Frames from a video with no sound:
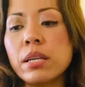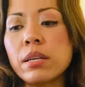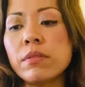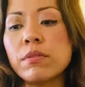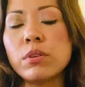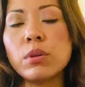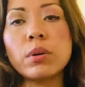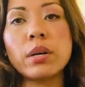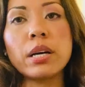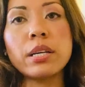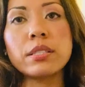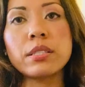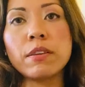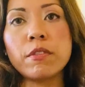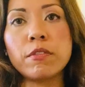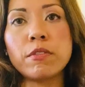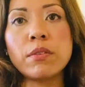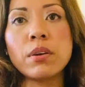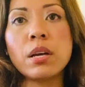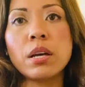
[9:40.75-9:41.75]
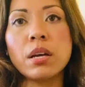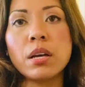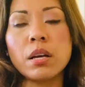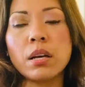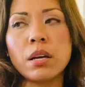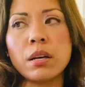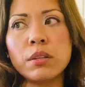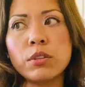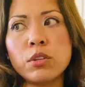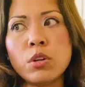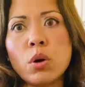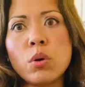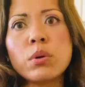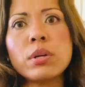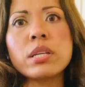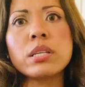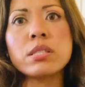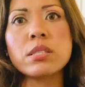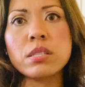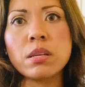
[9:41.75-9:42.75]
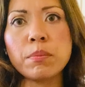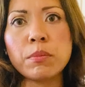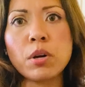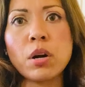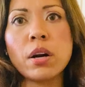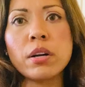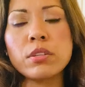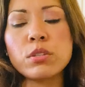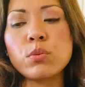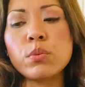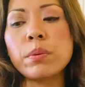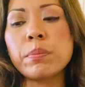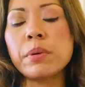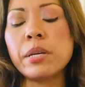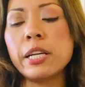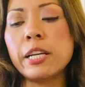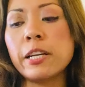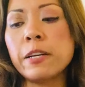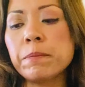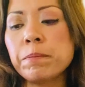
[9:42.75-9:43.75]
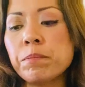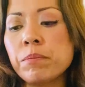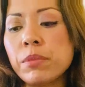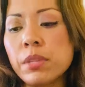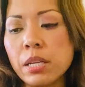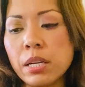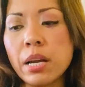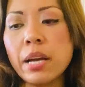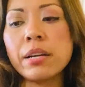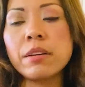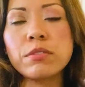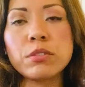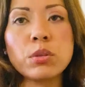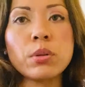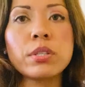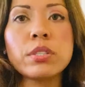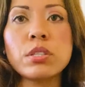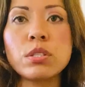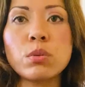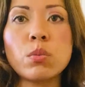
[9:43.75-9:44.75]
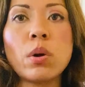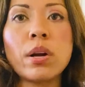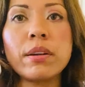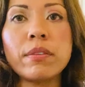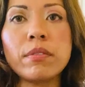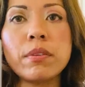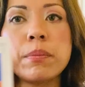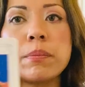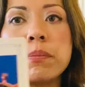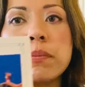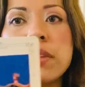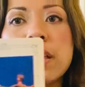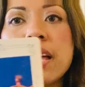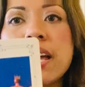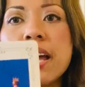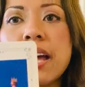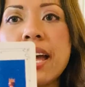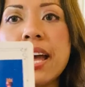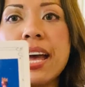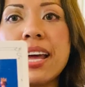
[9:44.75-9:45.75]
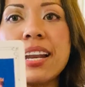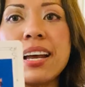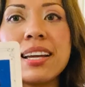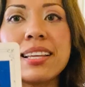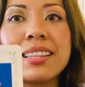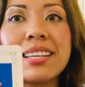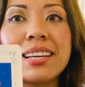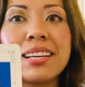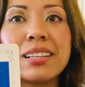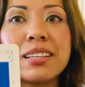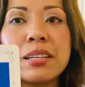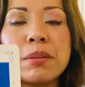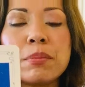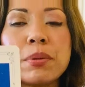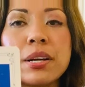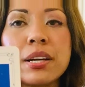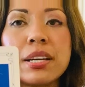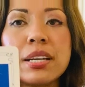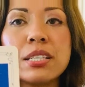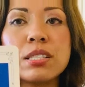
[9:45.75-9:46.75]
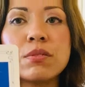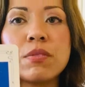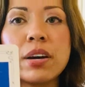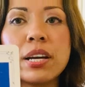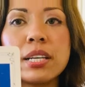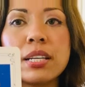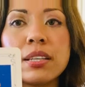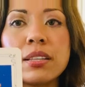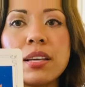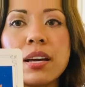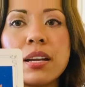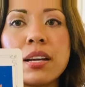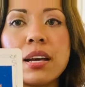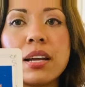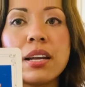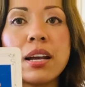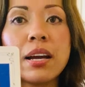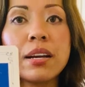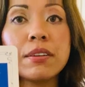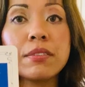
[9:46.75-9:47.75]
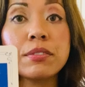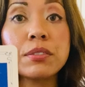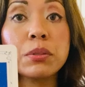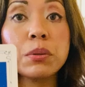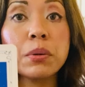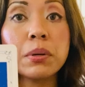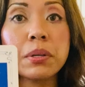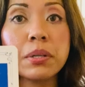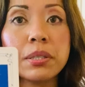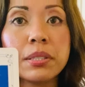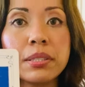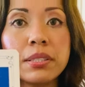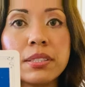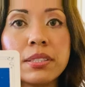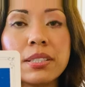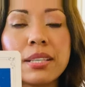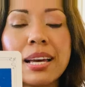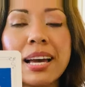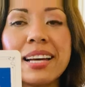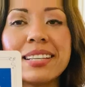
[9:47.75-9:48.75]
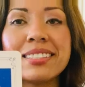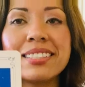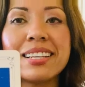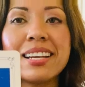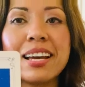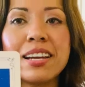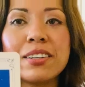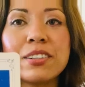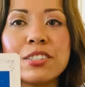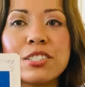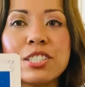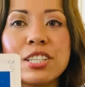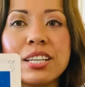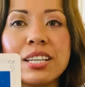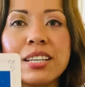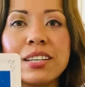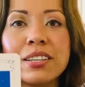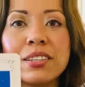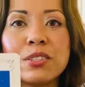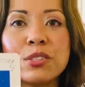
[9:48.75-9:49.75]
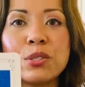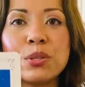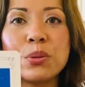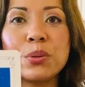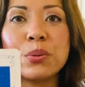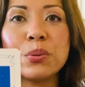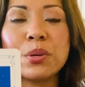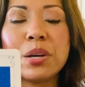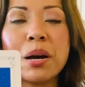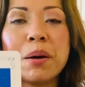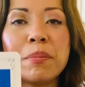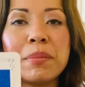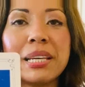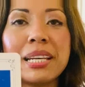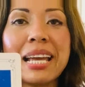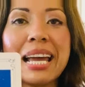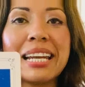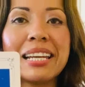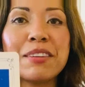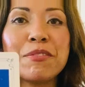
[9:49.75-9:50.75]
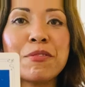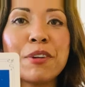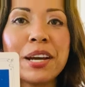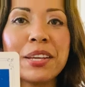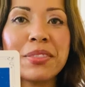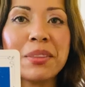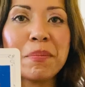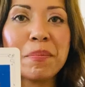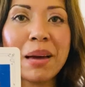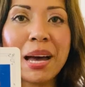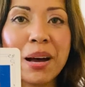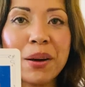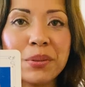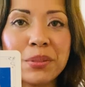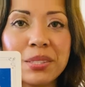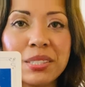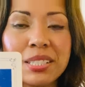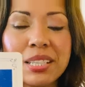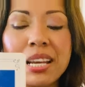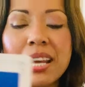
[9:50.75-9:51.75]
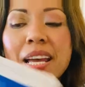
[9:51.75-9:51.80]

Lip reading: If you guys have noticed some cards repeating, the Knight of Swords is one of them. And I think Libra is finding that a Knight of Swords has an energy here to come in and invite them out.